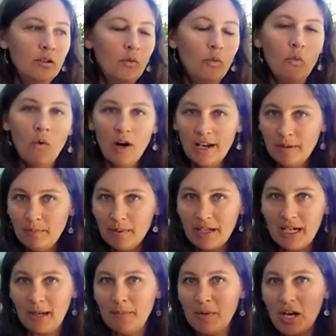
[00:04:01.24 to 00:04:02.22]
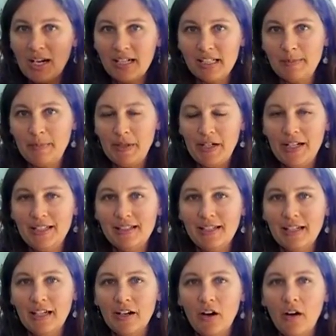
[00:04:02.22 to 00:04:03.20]
1 being I'm not
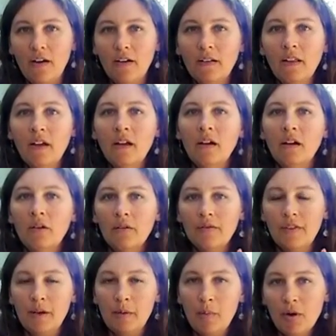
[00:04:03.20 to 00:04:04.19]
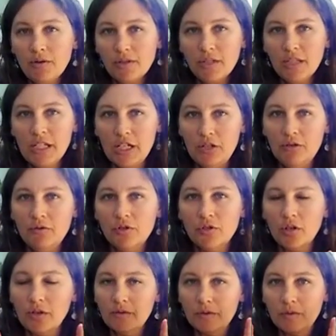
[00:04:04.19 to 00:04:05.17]
experiencing at all, the emotion that you
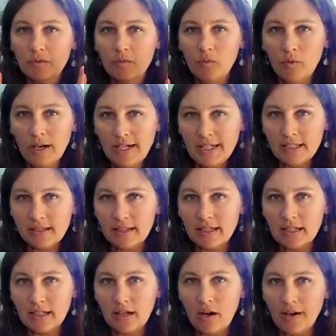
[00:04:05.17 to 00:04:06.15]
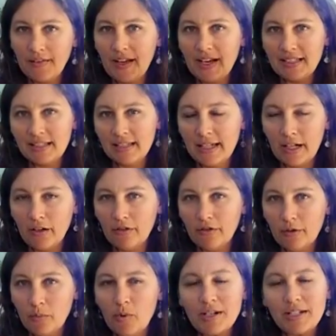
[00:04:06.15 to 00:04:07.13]
chose, what is it on that scale
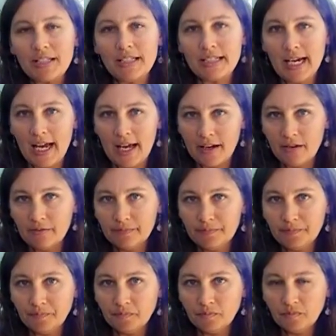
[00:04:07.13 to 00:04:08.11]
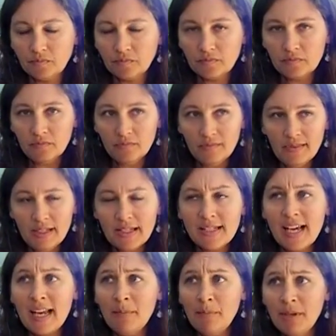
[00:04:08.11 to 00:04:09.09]
from 1 to 10?
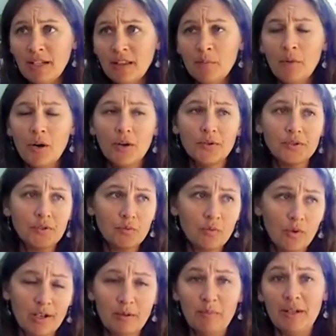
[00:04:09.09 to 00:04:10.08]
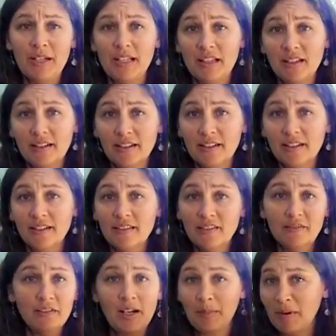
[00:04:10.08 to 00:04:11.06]
10 being the most, 1 being the
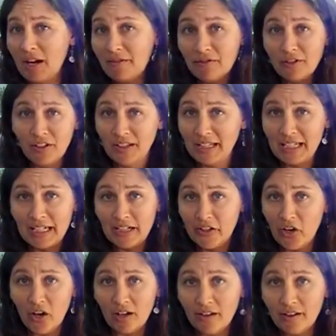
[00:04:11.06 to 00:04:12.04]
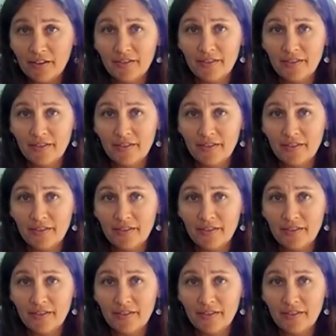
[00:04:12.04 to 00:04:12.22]
I'm not feeling it at all.